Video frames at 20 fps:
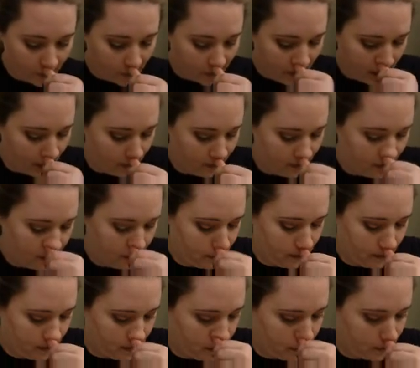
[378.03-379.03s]
Okay, now we
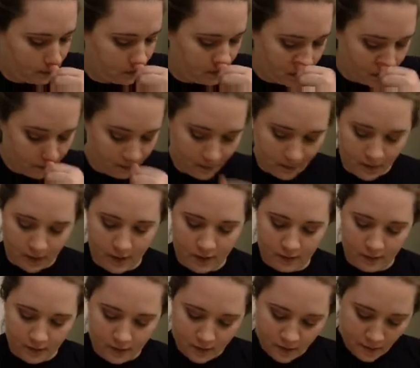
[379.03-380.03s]
can do the upper
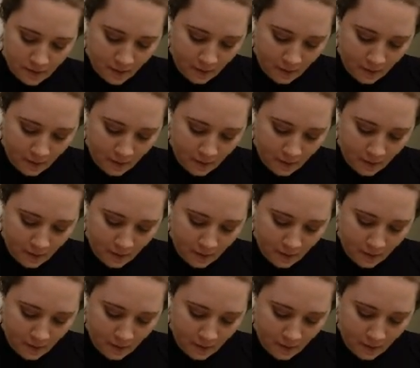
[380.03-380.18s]
eyelid.